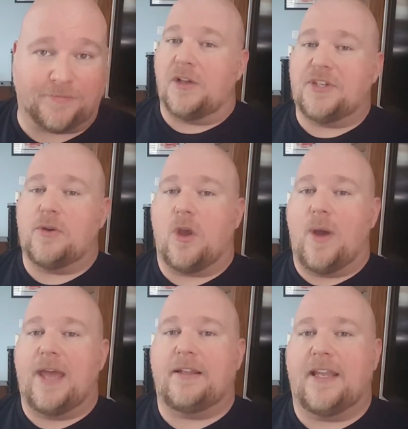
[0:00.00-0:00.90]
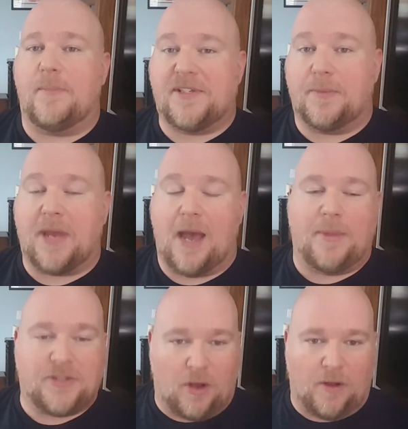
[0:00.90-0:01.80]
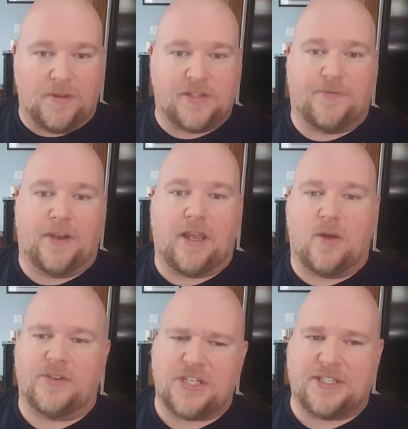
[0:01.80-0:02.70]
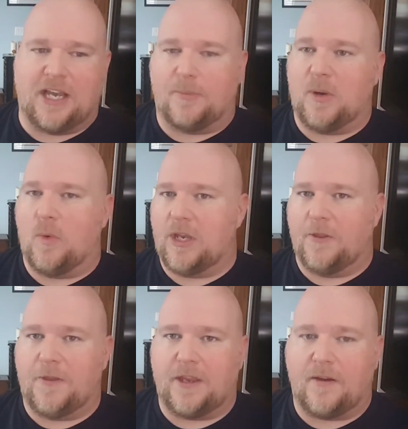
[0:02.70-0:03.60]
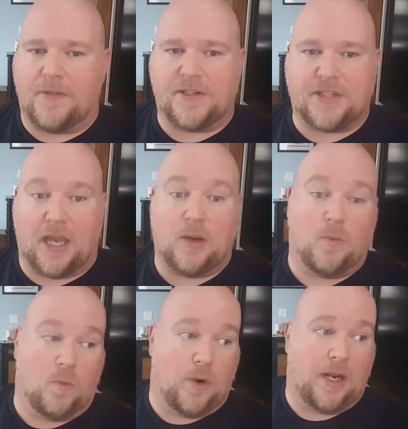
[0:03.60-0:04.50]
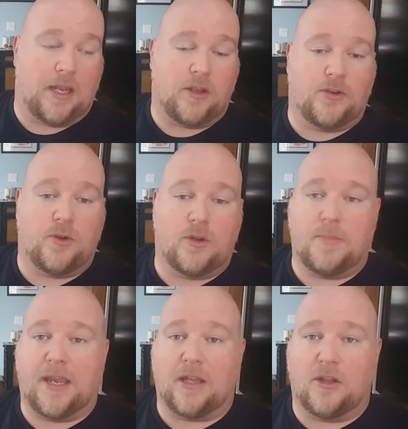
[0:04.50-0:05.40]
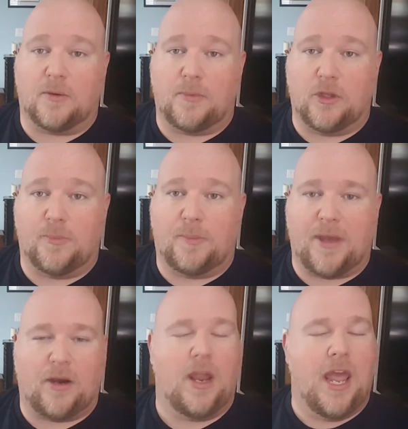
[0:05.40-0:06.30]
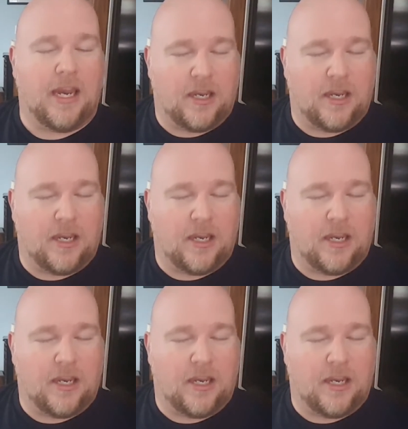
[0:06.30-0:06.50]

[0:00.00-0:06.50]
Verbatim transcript: Also, go ahead and leave me some comments on this video and just tell me what you think of the site, what I could do to make it look a little bit better.